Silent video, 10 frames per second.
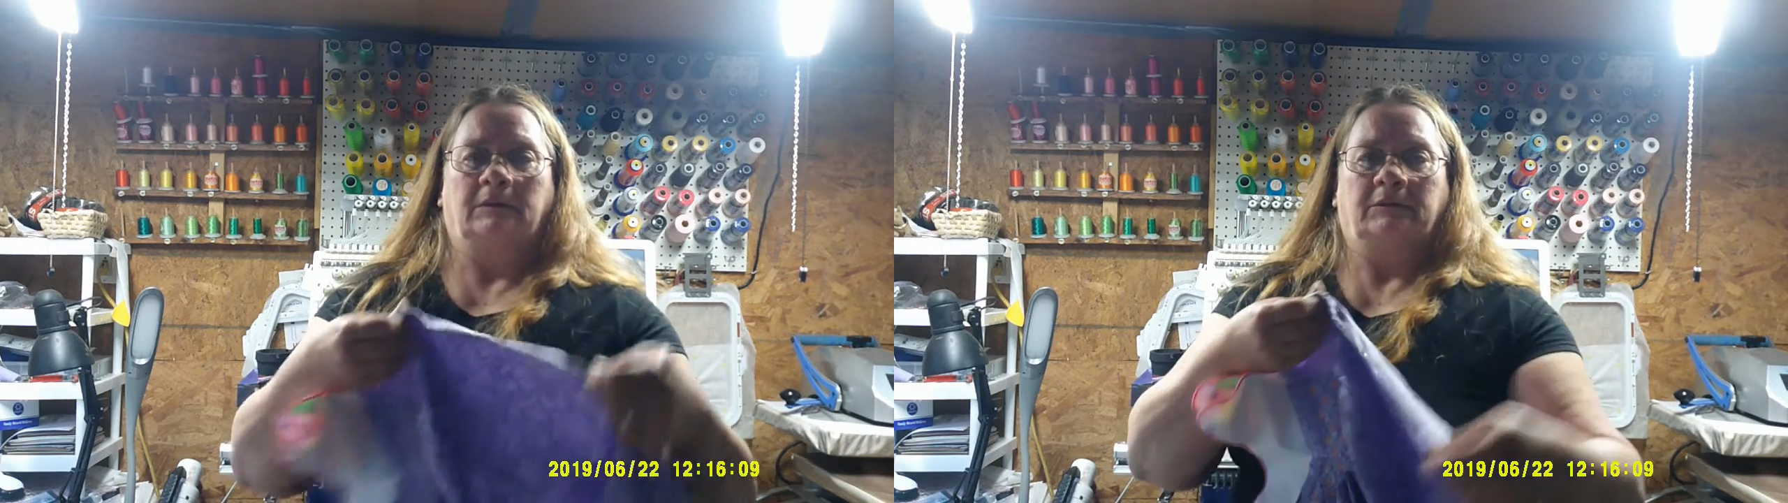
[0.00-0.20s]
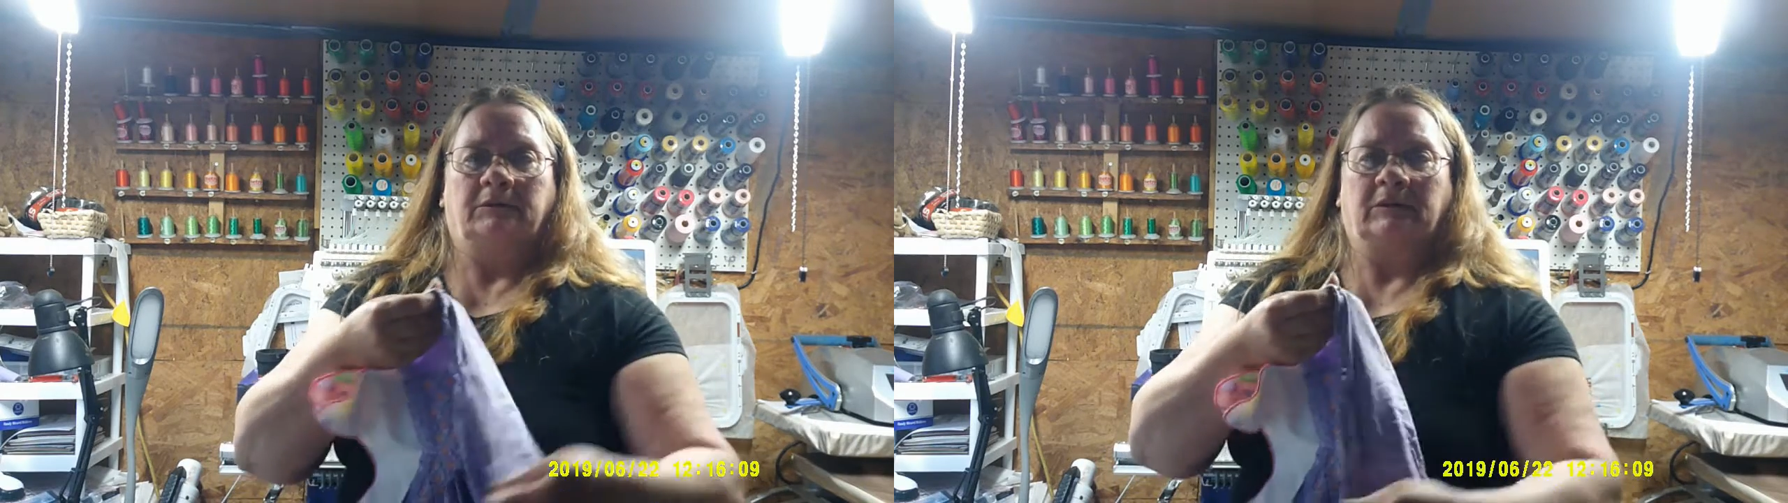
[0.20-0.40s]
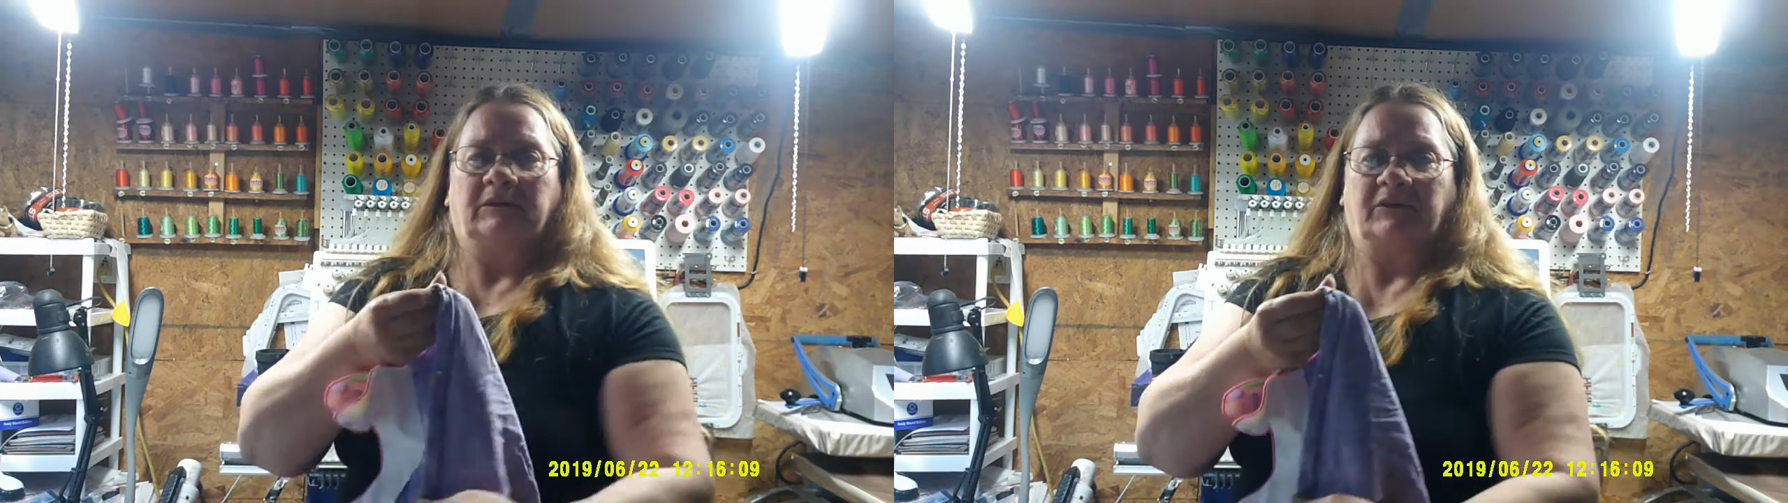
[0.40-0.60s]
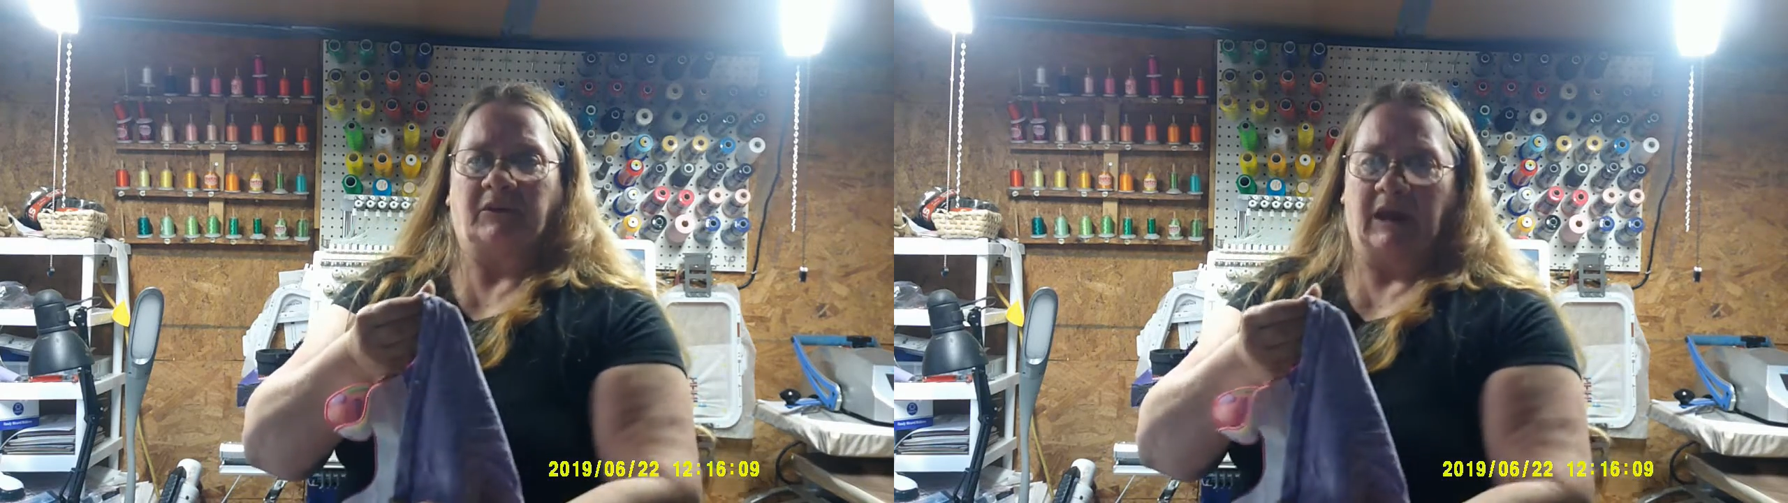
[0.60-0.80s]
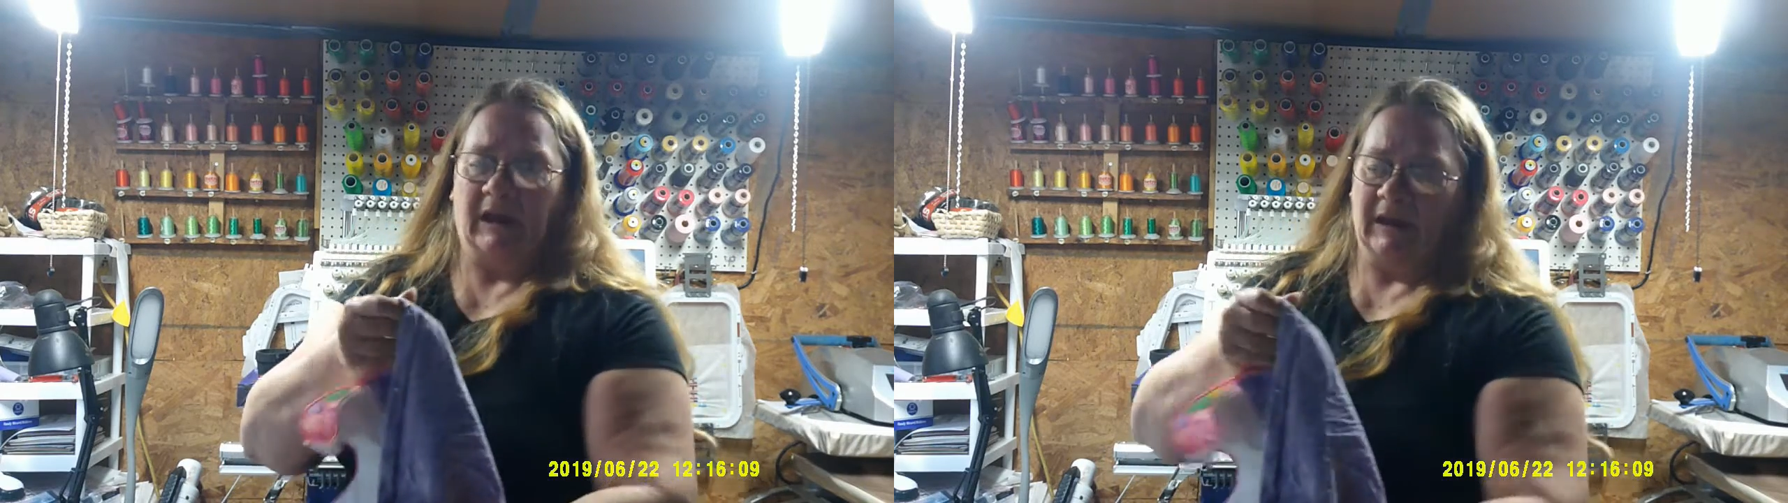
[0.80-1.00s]
doing the
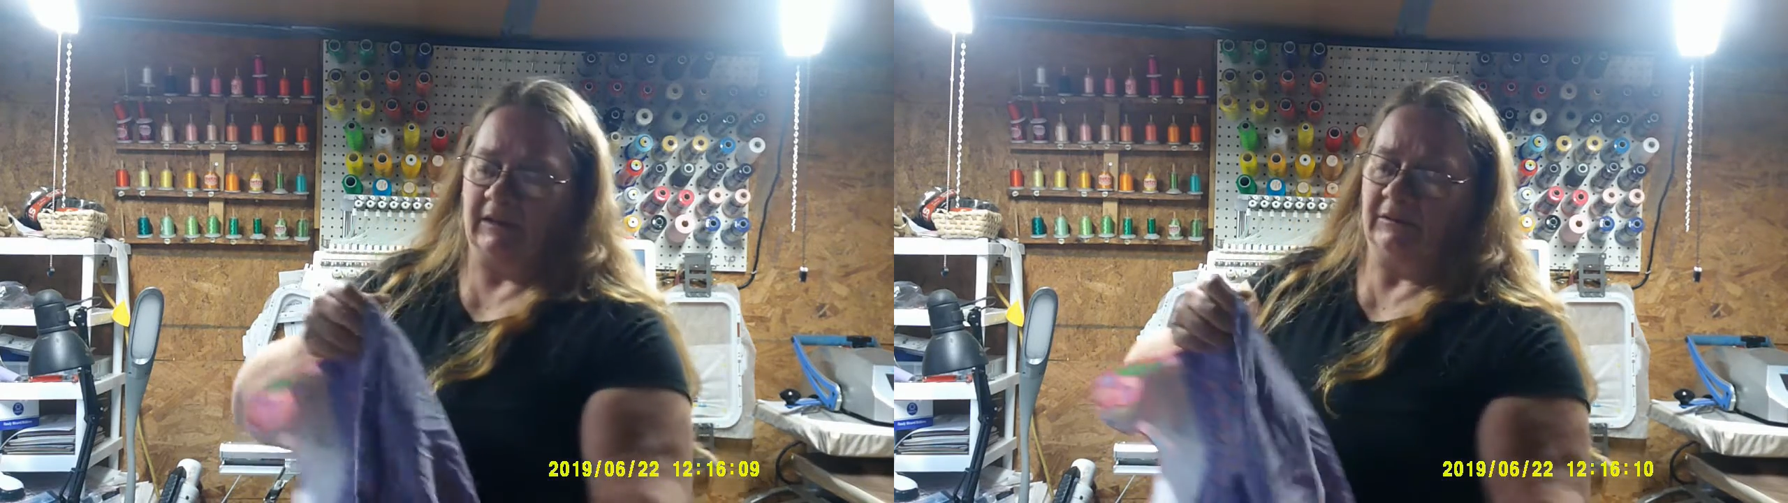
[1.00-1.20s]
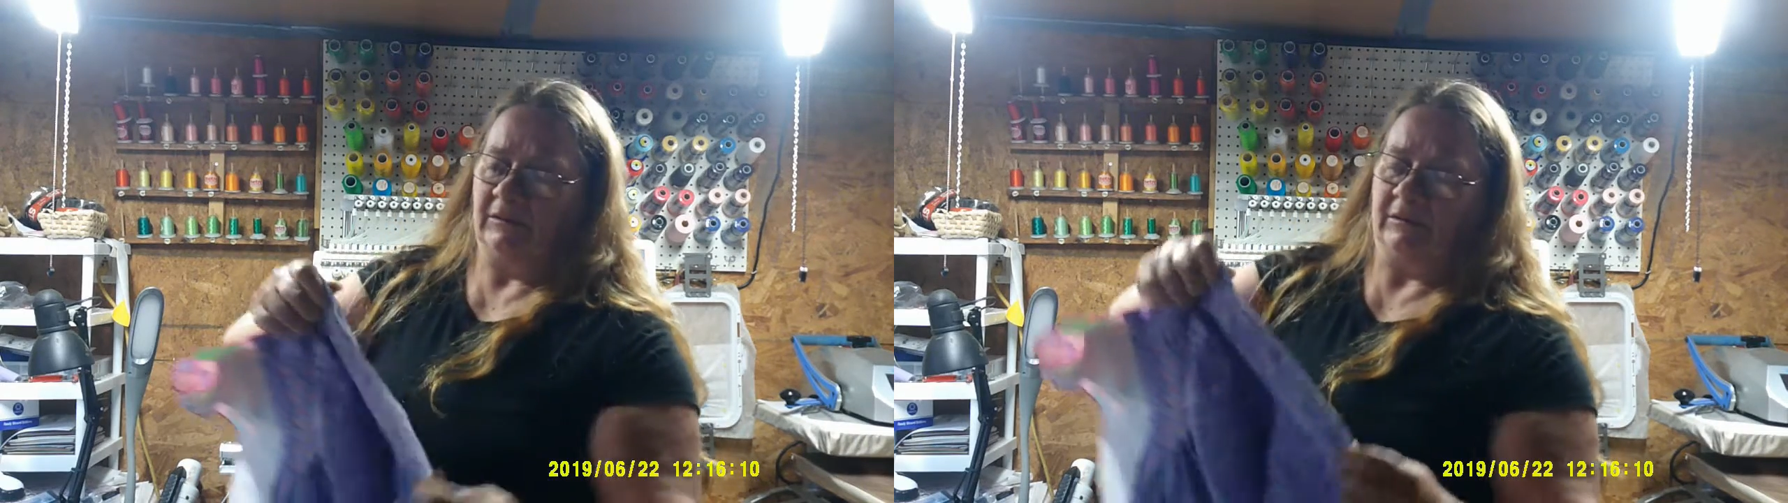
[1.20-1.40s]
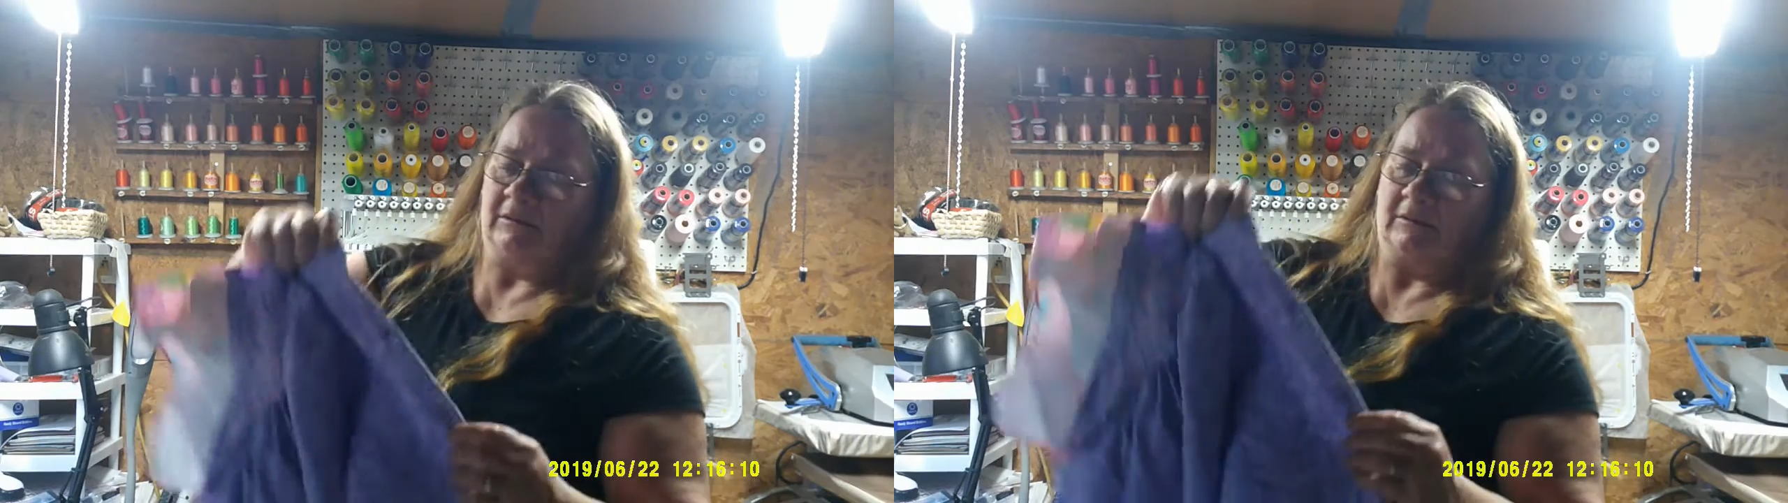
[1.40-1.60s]
sides